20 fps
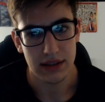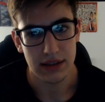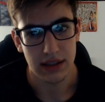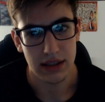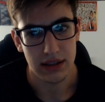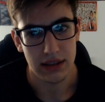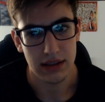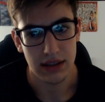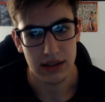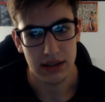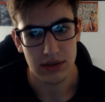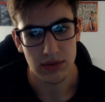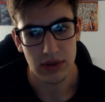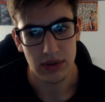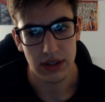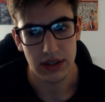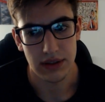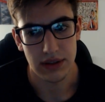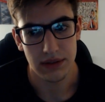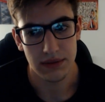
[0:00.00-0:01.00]
Lucky
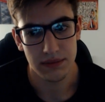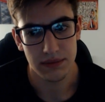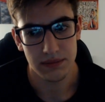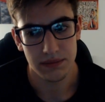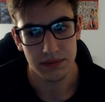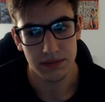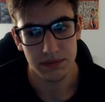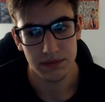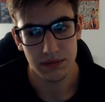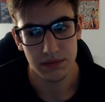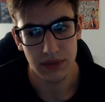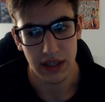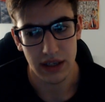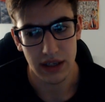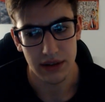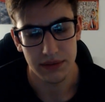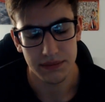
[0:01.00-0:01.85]
Luxray. Yeah.